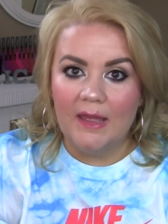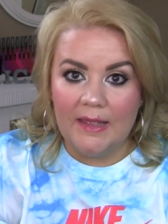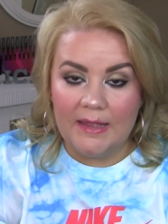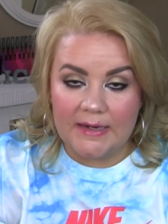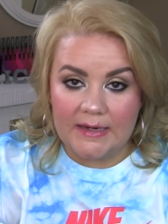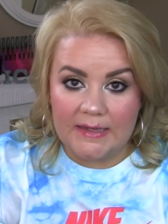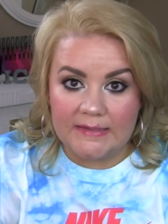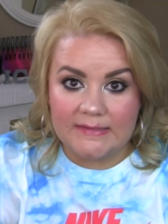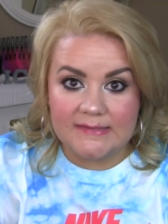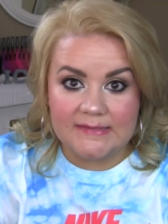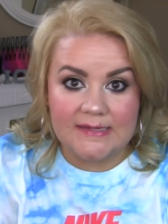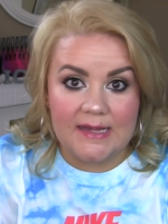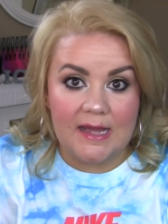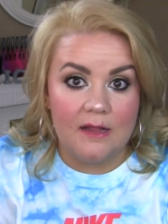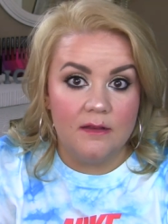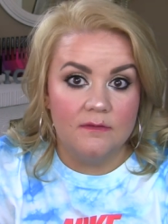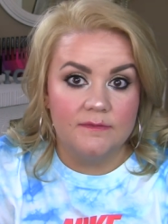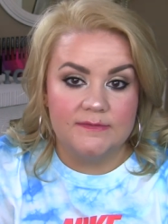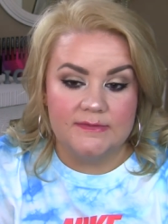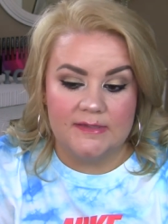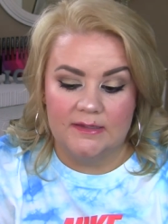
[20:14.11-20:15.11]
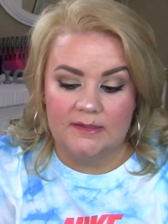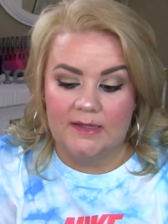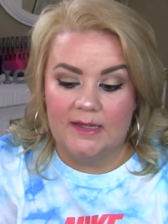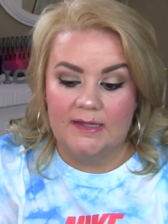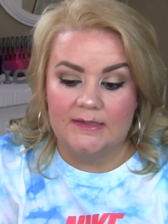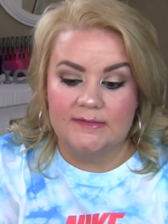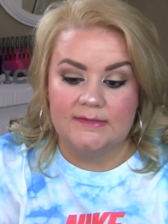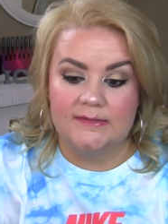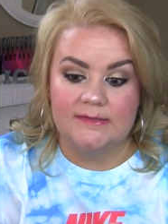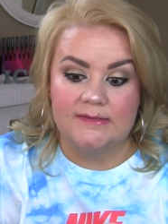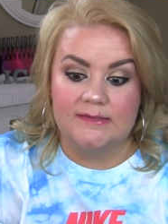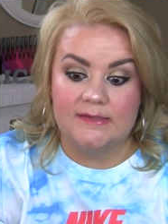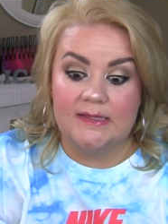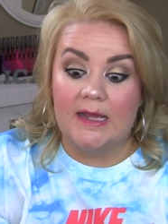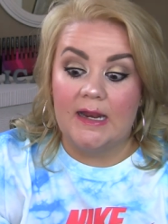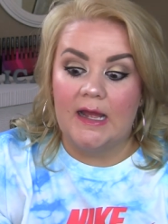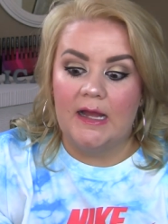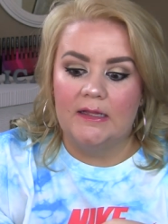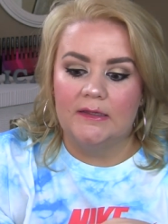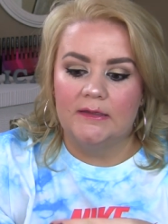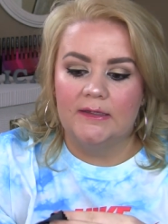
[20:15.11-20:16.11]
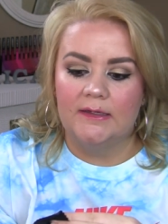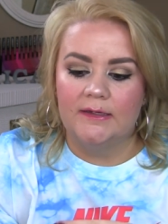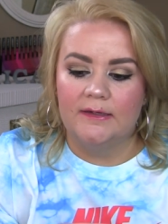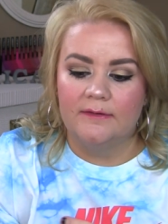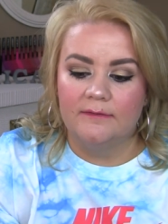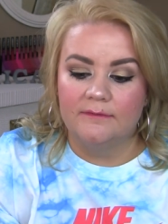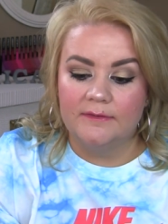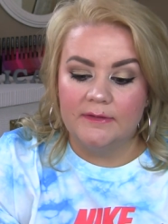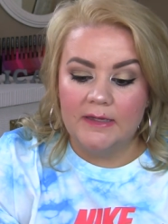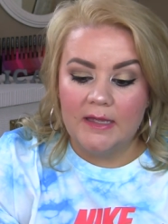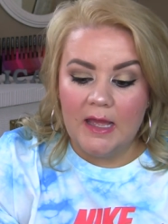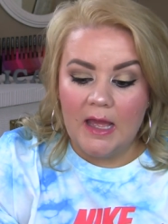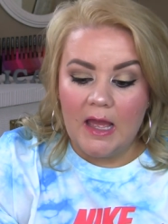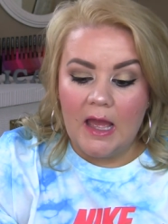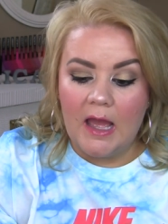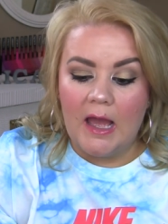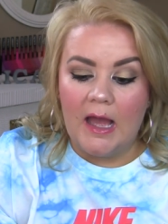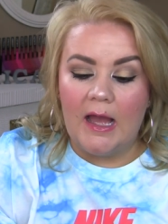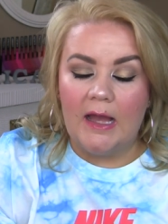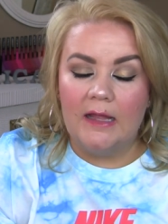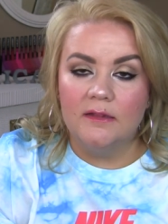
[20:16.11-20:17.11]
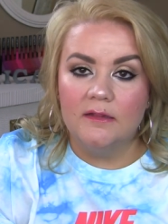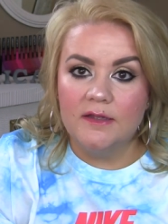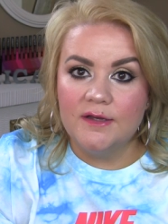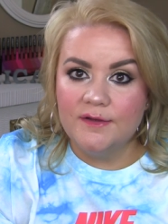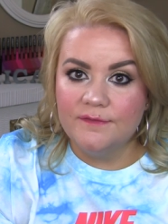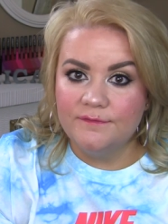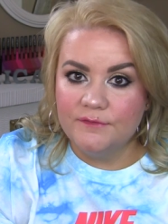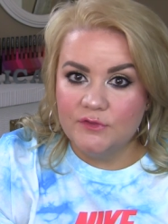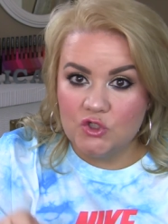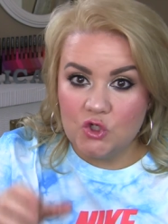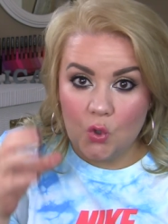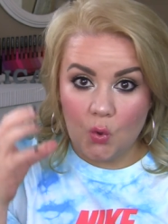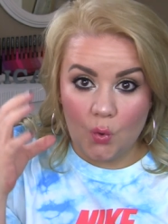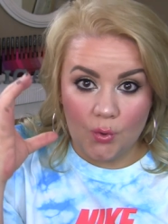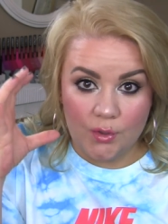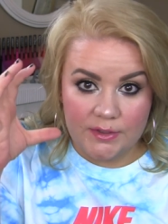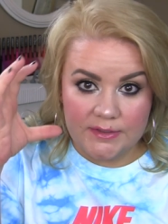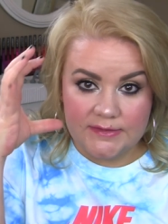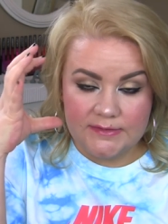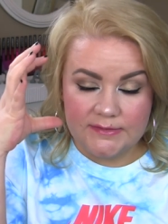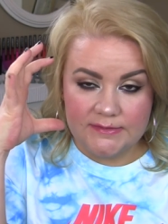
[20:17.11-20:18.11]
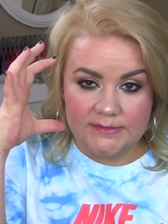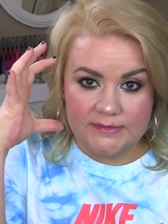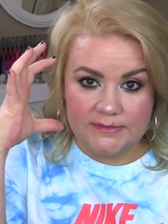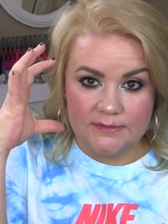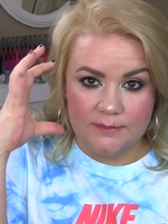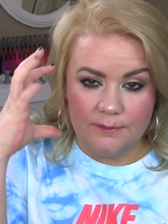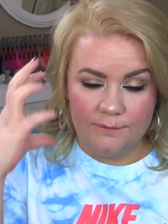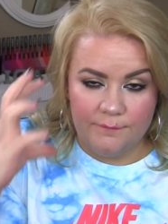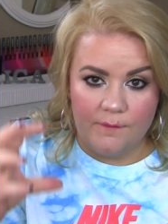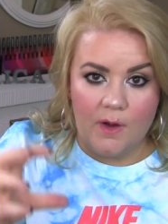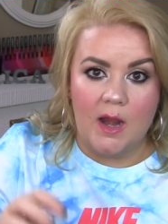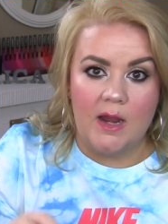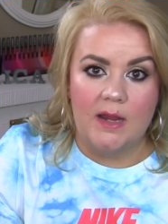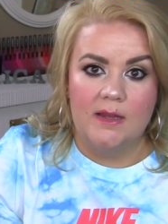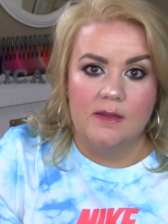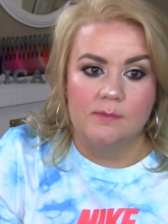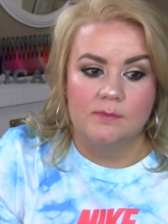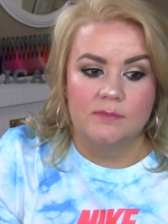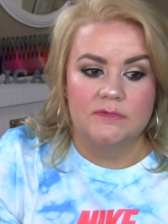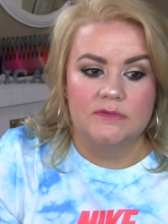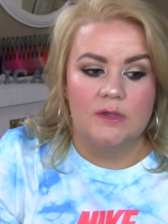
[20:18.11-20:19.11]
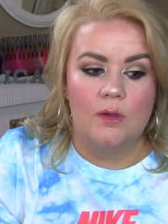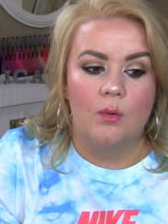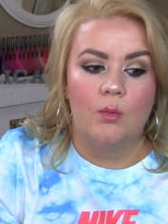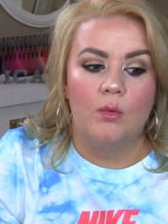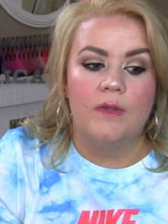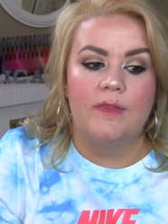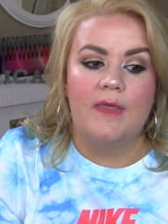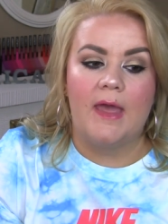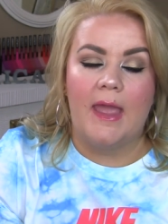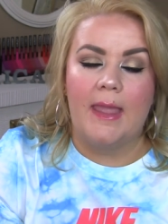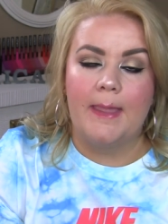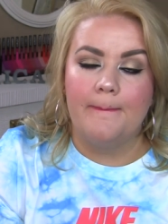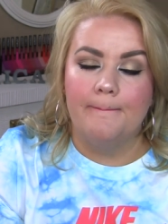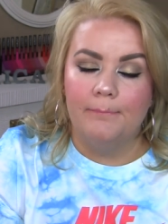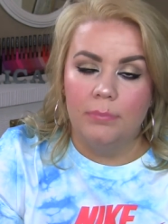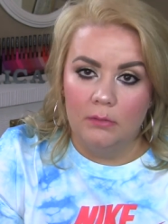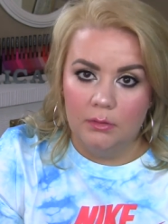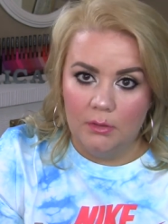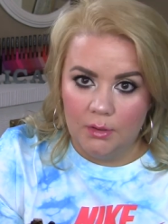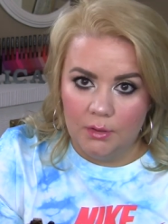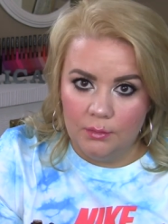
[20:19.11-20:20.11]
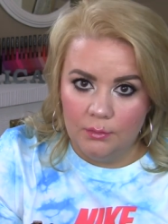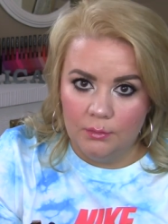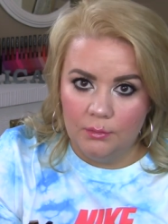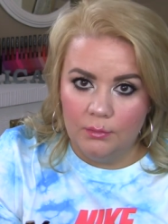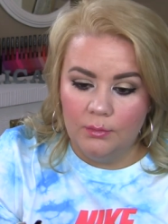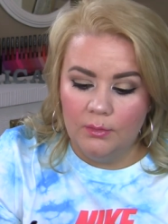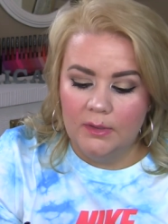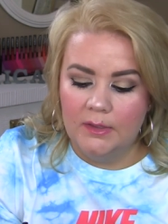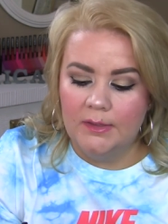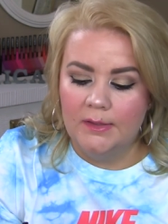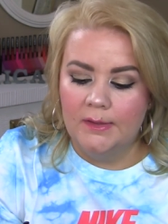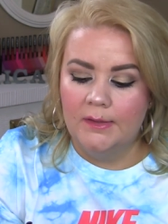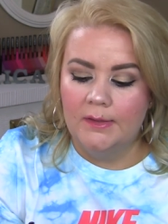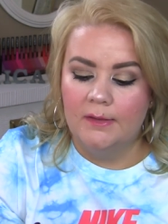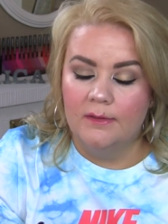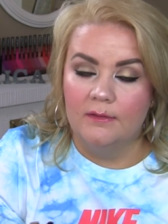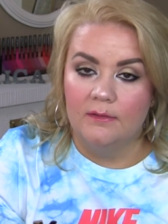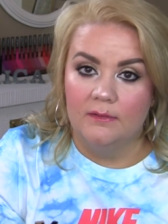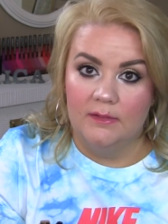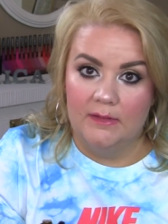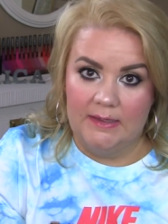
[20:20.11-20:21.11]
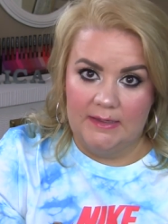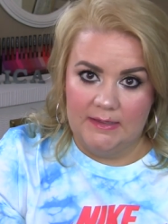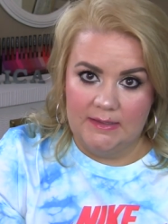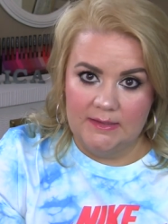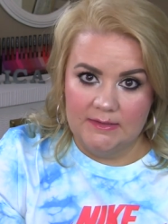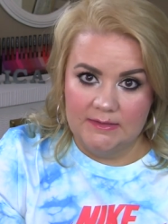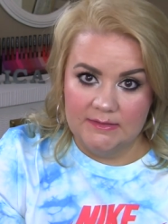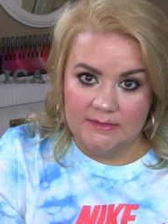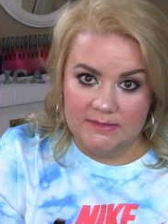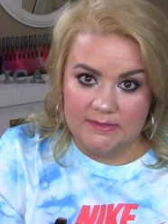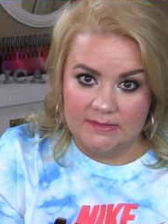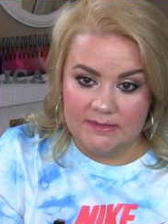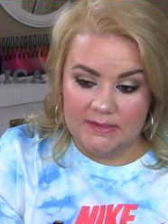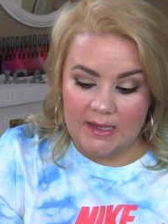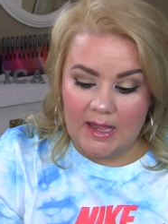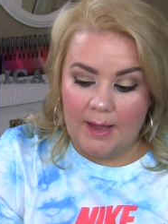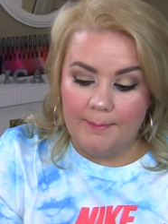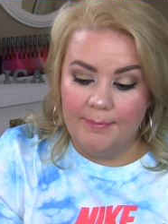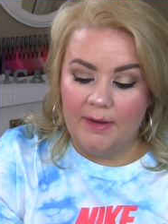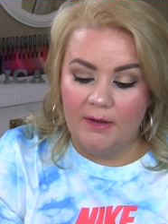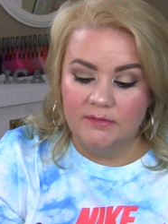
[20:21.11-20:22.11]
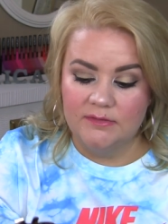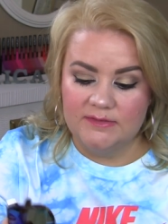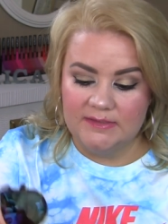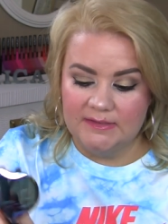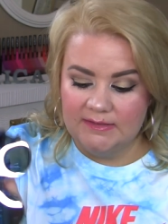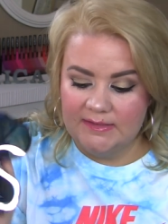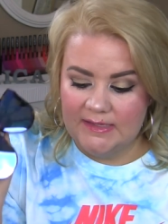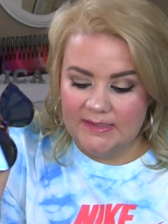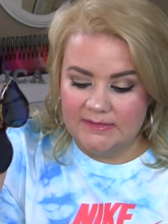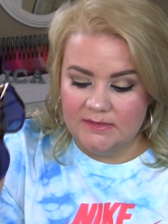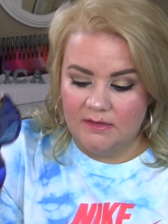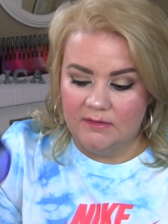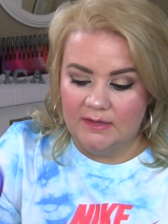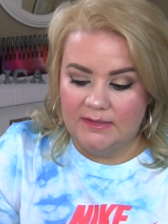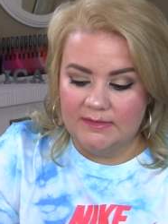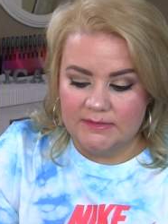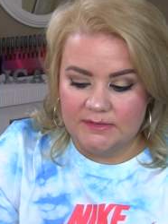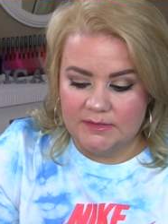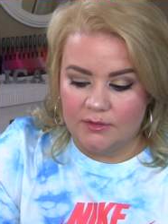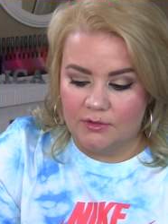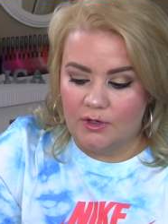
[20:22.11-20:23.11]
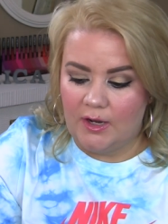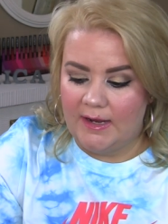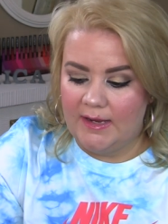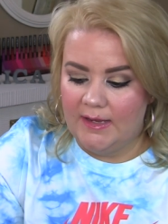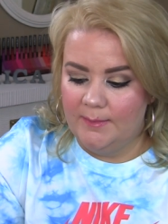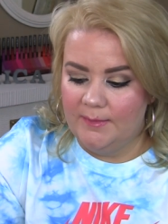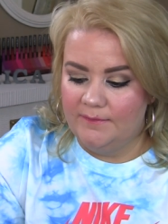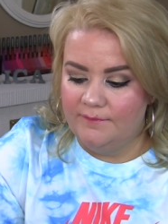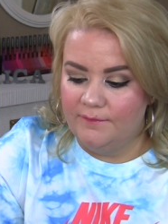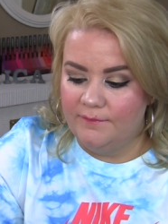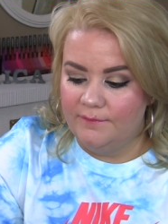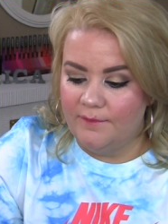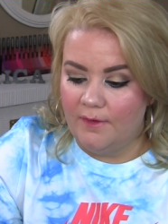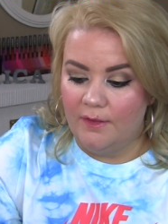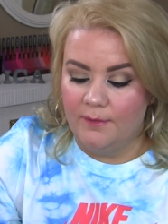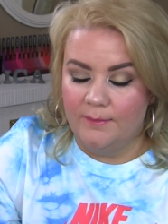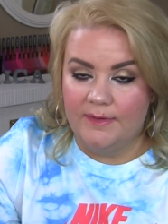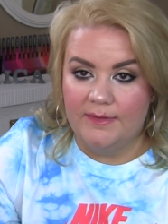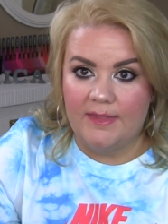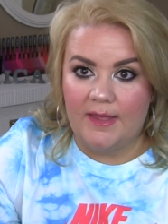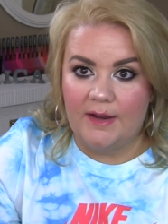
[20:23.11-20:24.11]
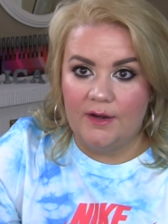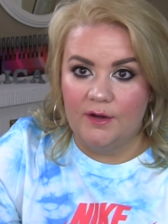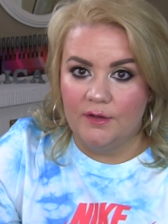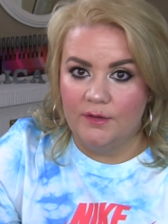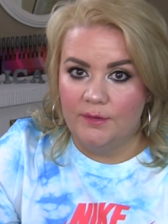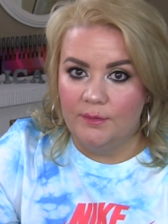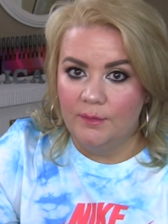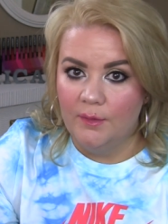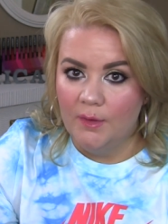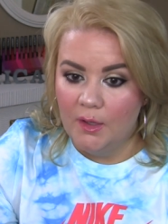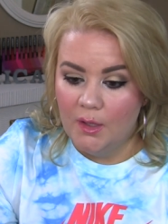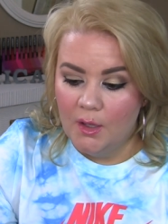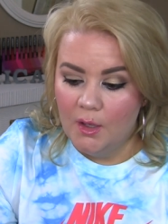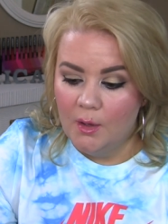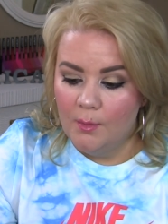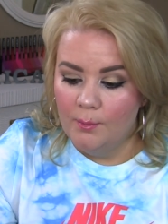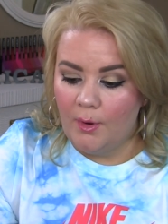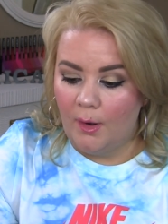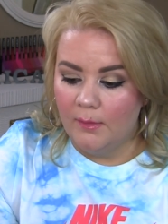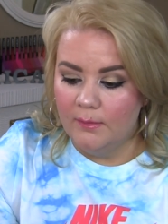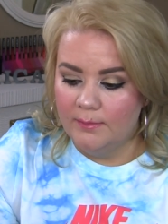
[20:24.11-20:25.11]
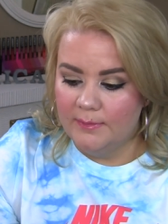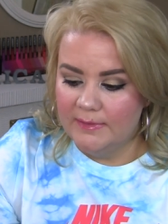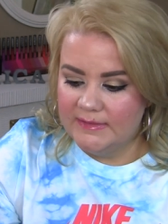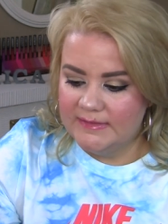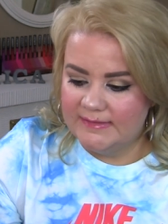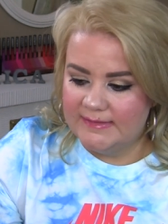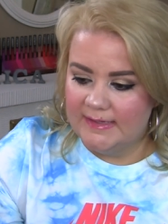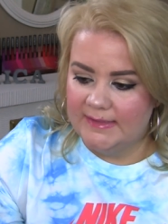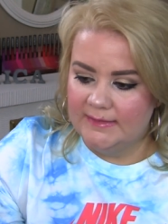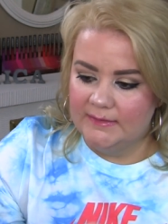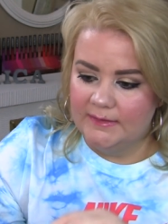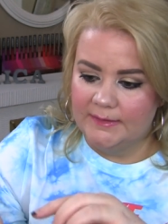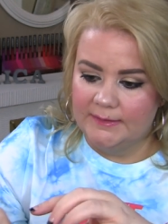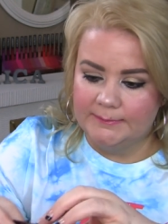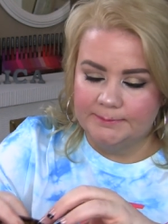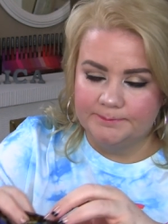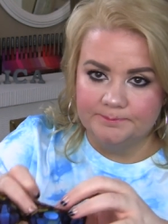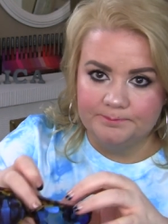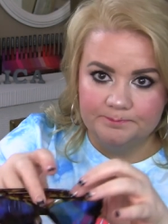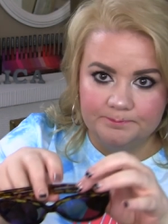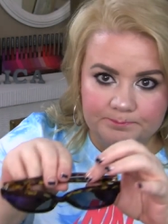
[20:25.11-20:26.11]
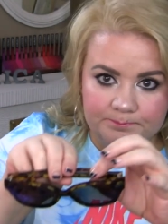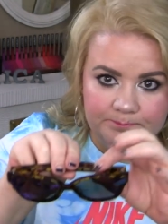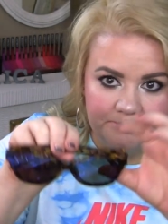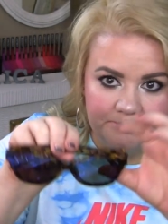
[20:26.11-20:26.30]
and a style of sunglasses that I love, I love tortoise frames with a blue lens. I posted these on Instagram. If you follow me there, you probably seen them.